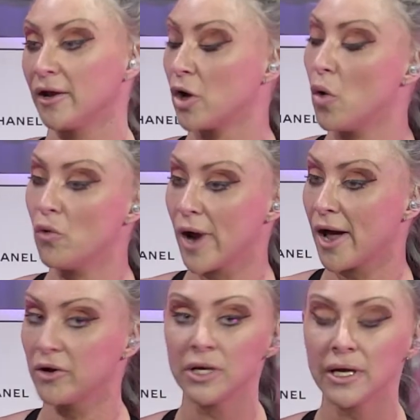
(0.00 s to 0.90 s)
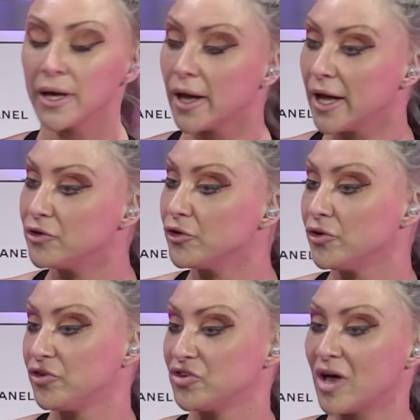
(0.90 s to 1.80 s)
Go around,
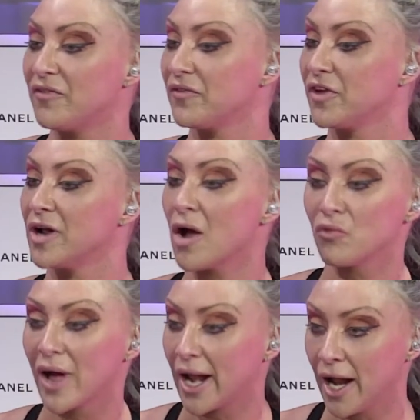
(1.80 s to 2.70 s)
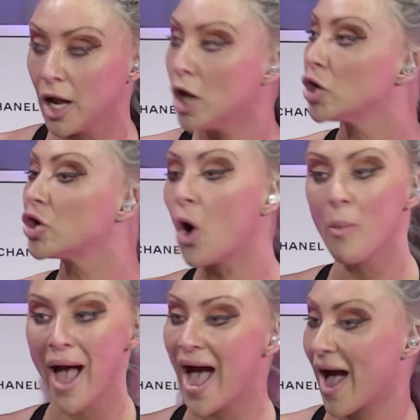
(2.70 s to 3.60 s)
introduce yourself. If they're not ready, go
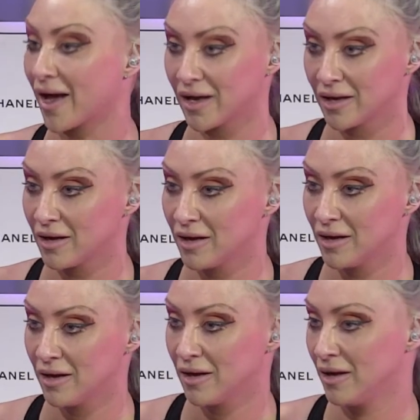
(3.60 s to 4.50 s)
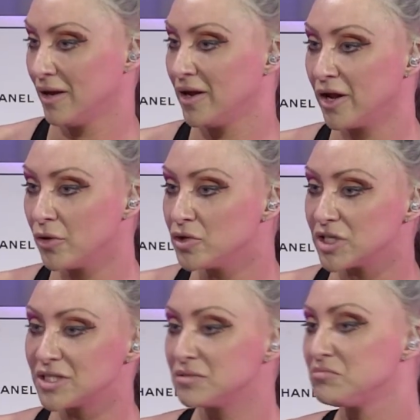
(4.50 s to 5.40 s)
back. You know,
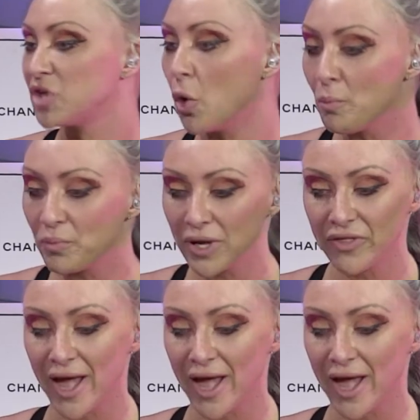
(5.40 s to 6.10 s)
just don't be the hey